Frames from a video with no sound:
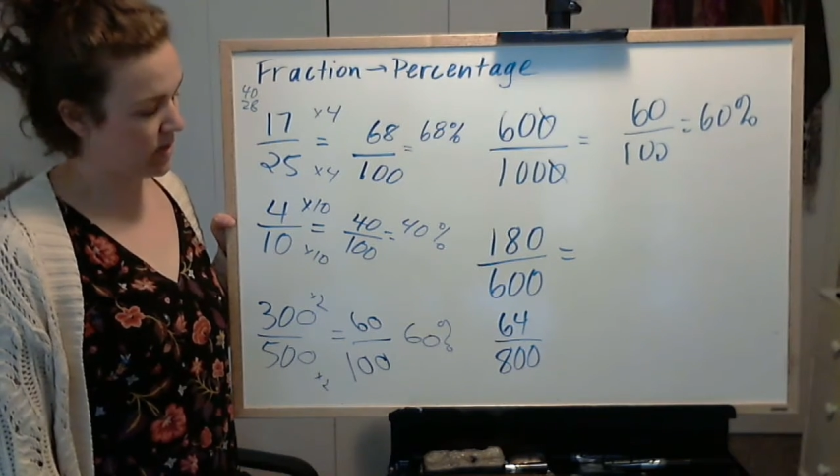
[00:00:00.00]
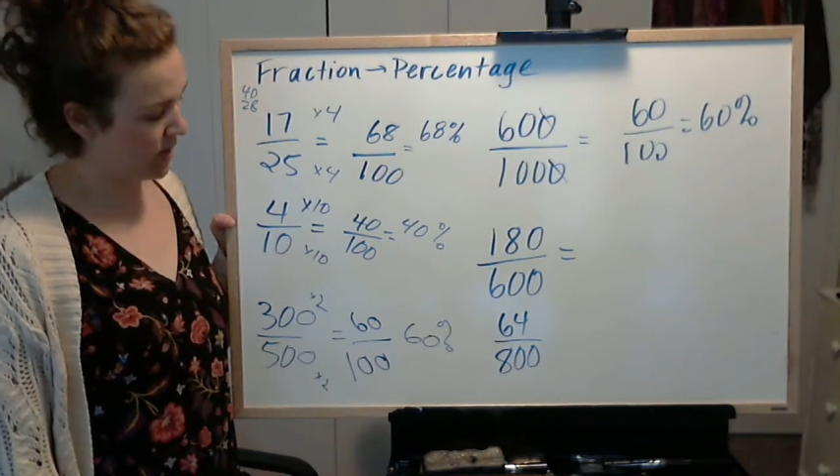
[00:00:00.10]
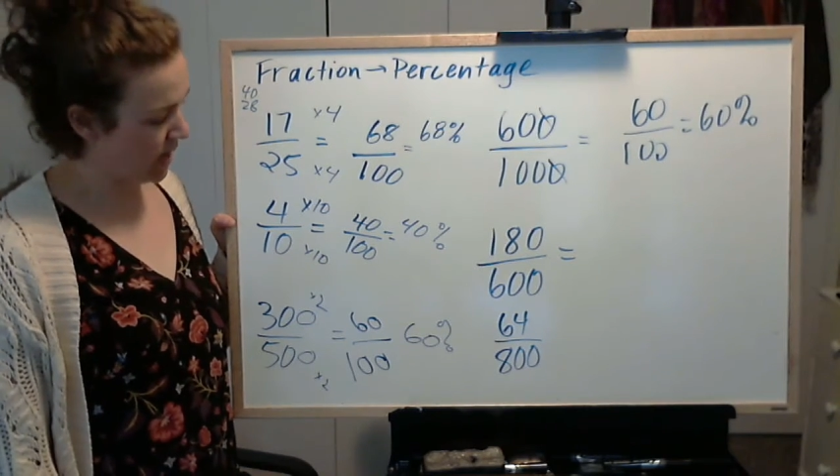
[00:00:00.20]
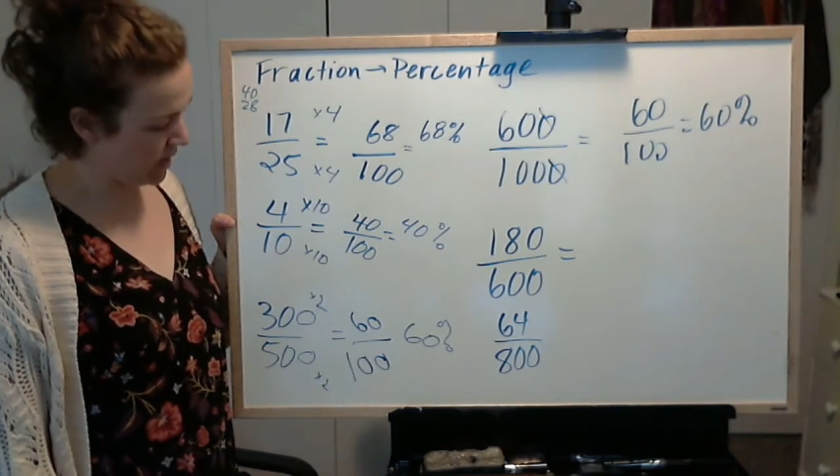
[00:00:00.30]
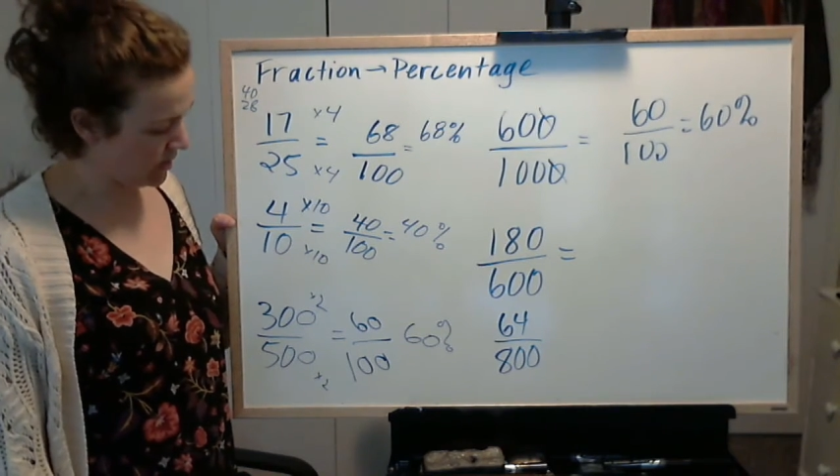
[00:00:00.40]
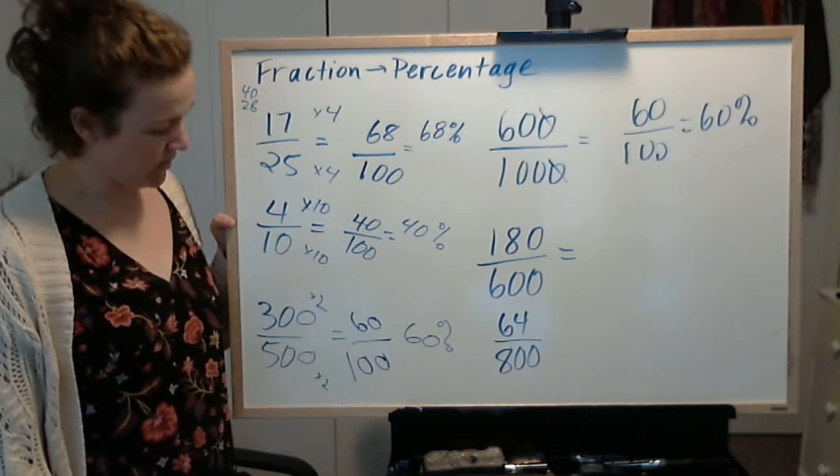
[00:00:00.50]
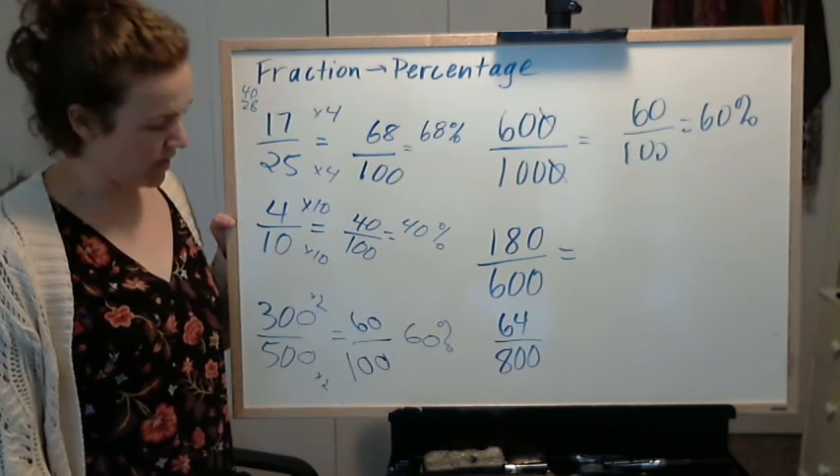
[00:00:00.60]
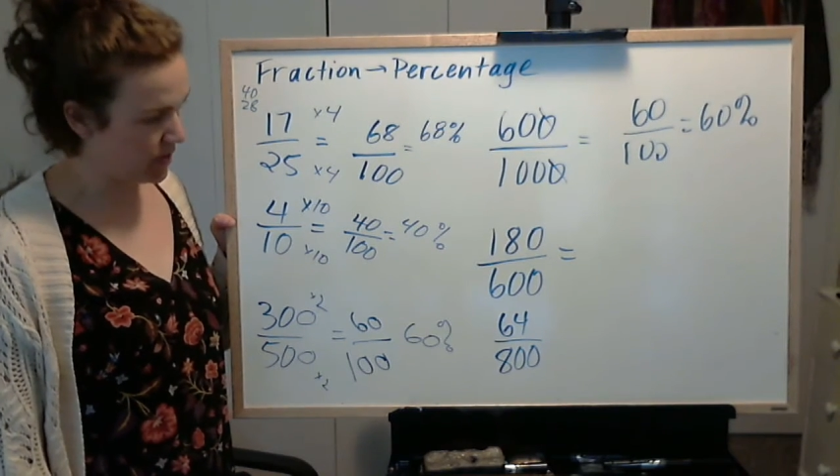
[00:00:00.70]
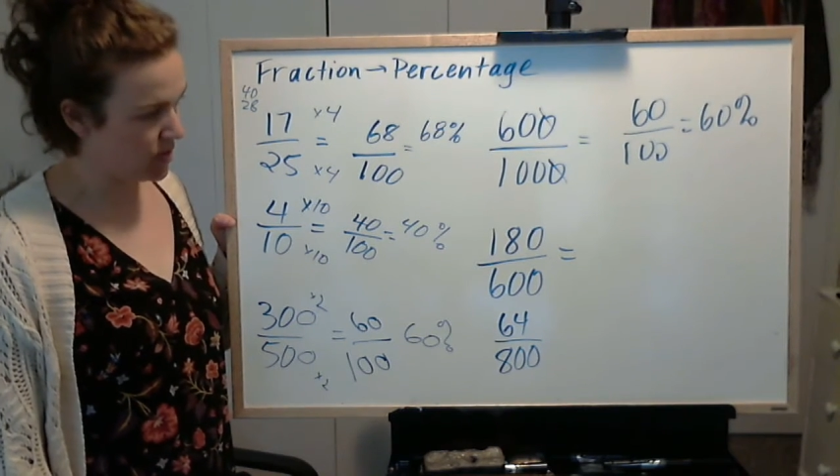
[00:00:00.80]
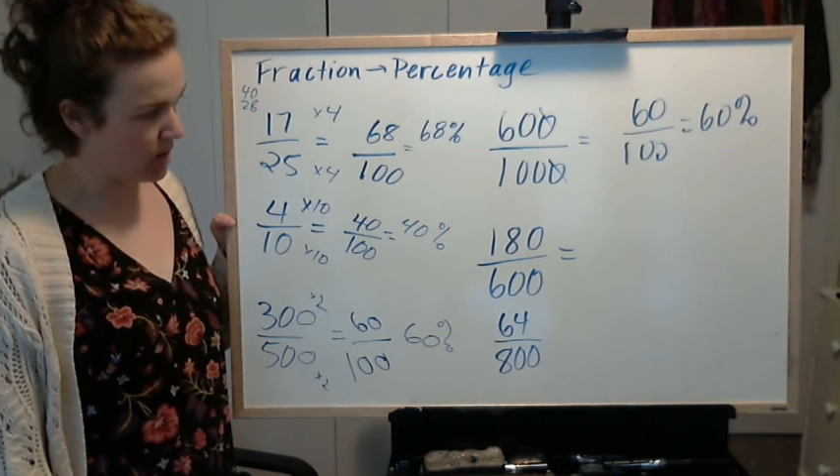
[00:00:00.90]
again divide
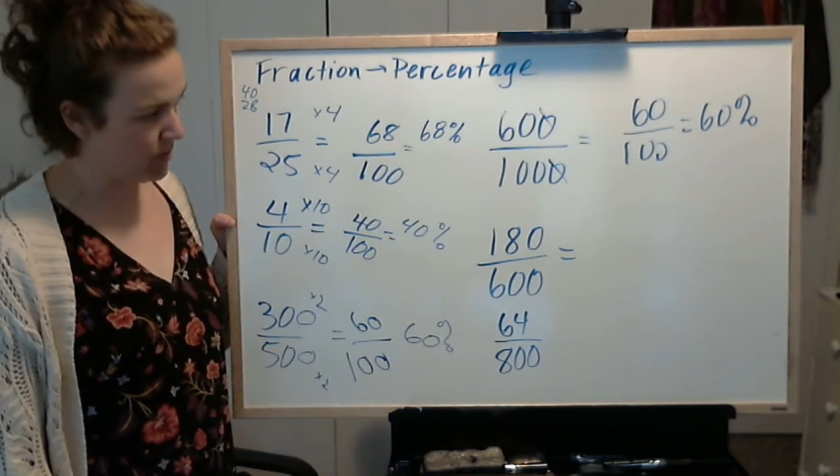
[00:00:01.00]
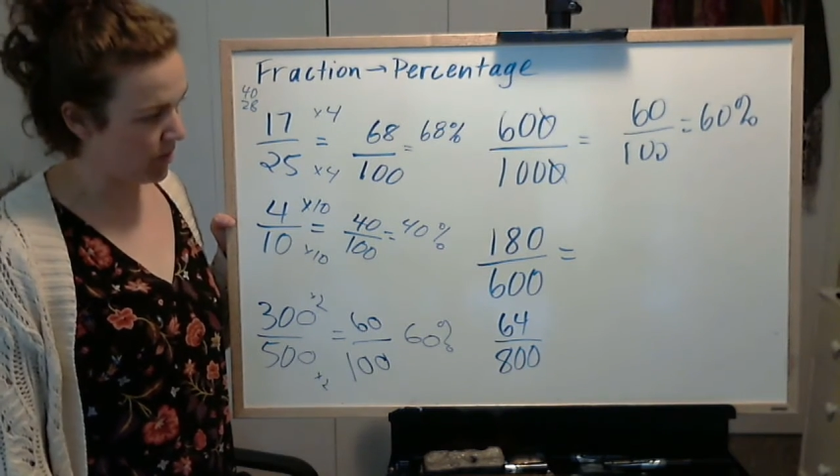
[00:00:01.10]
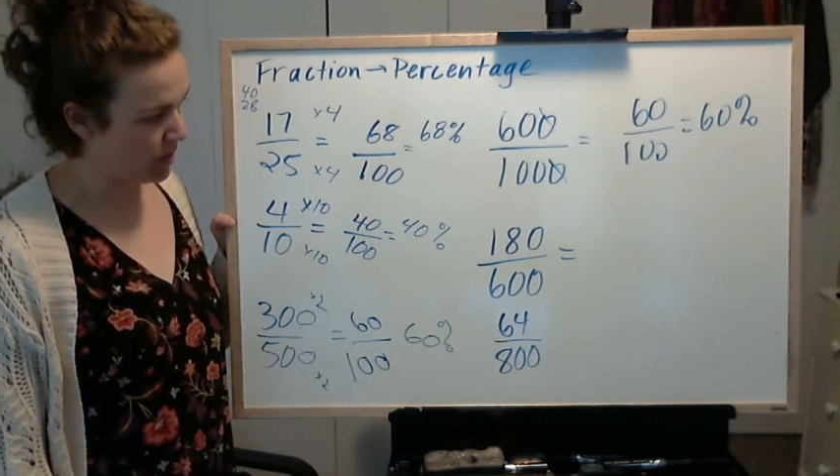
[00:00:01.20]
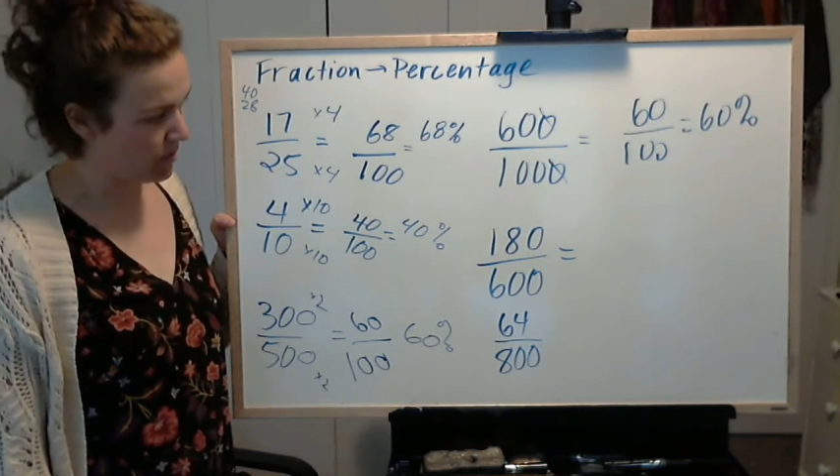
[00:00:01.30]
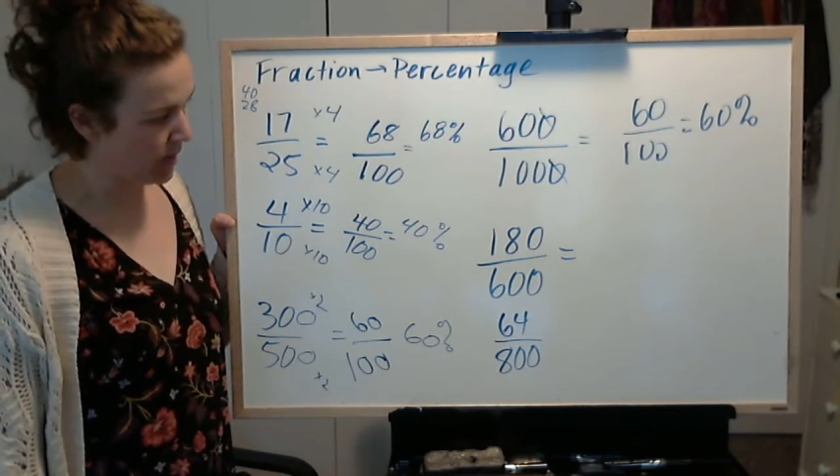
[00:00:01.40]
the top and bottom